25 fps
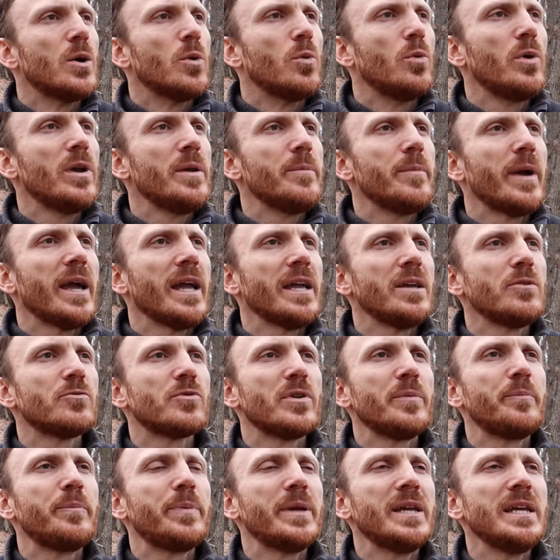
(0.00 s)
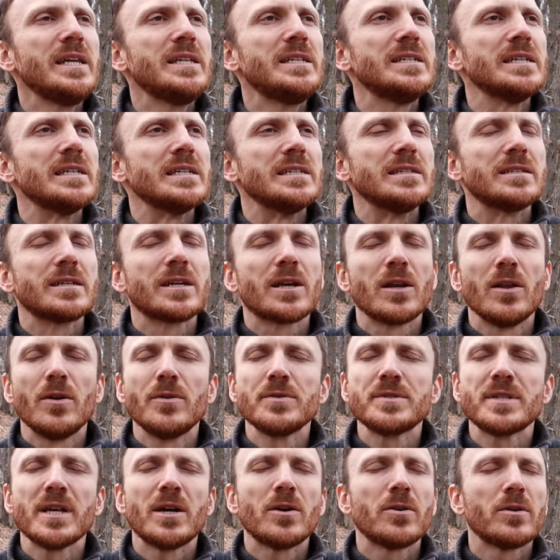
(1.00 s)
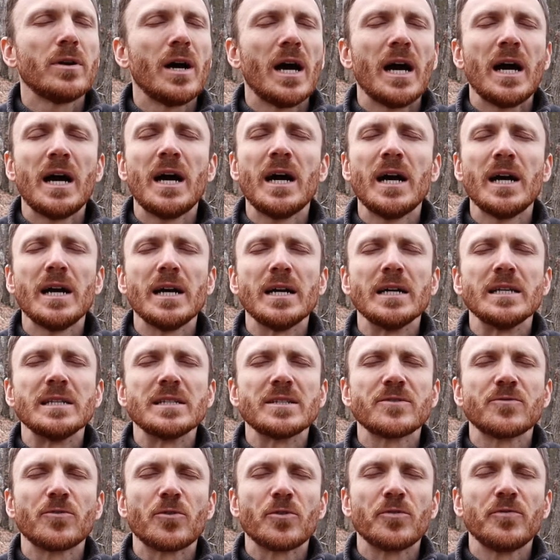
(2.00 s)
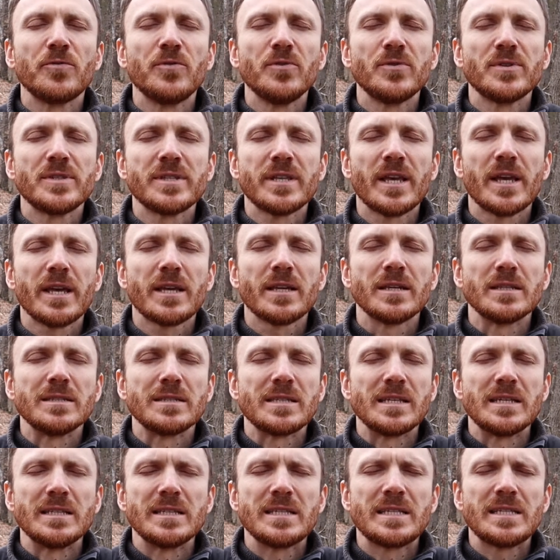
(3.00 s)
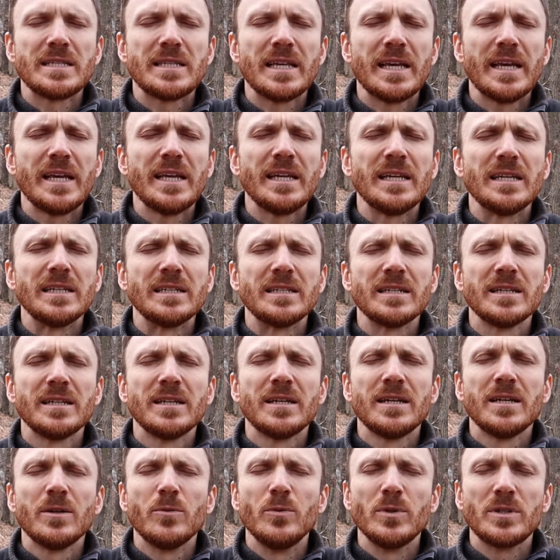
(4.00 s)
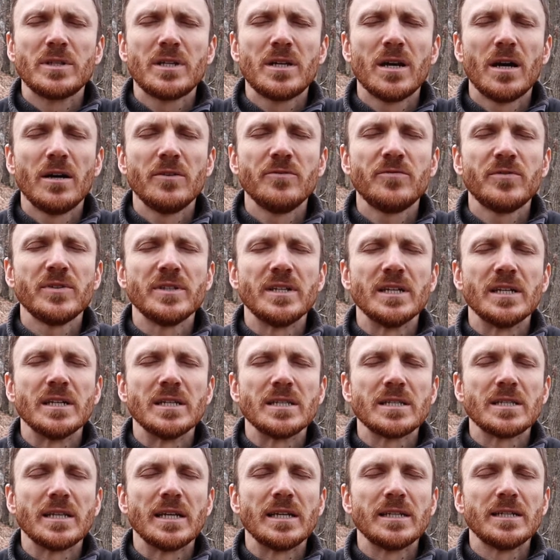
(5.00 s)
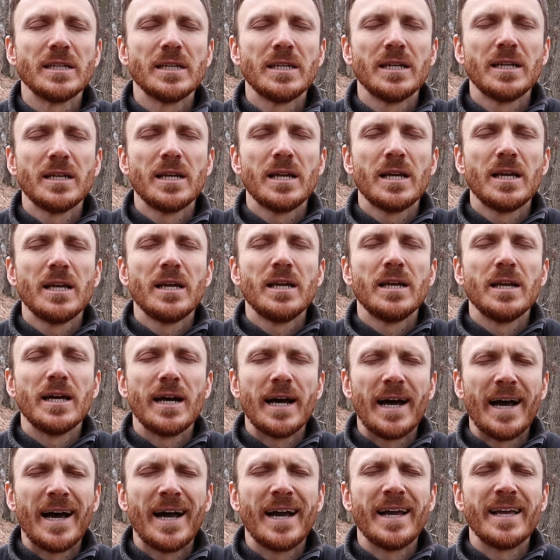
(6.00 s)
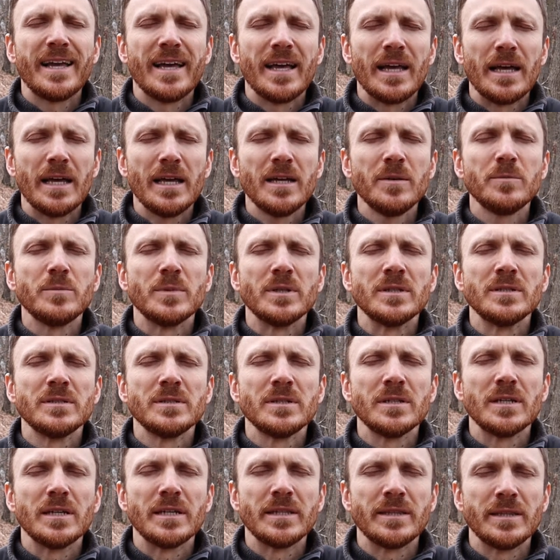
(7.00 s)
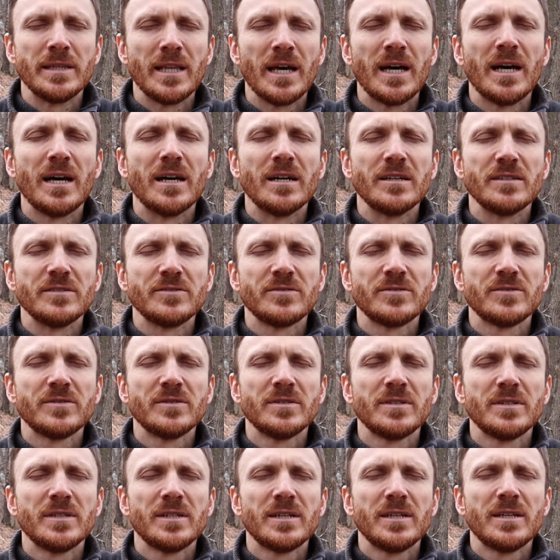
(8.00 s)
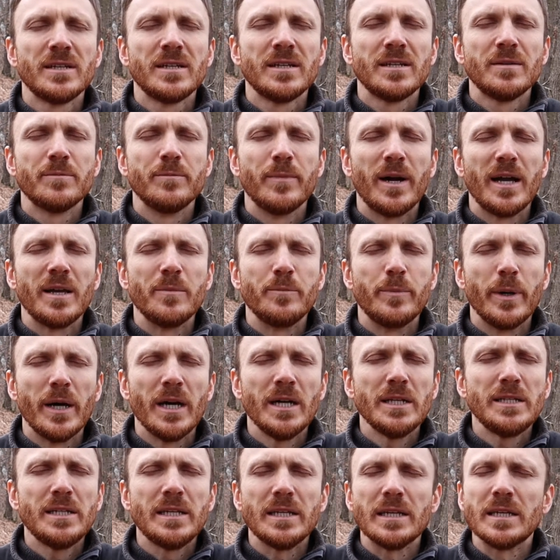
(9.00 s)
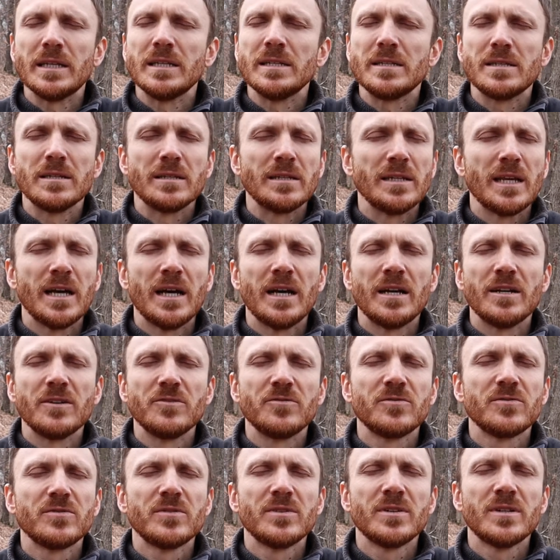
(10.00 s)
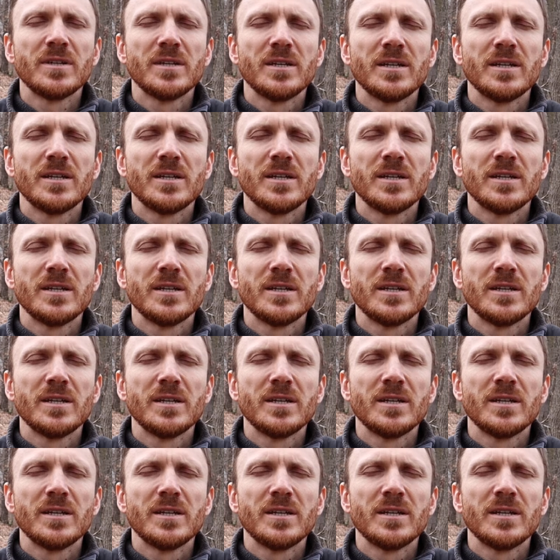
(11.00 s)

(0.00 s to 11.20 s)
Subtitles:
We may repeat it, close our eyes for a few seconds and say it with confidence that I am enough. My body is enough.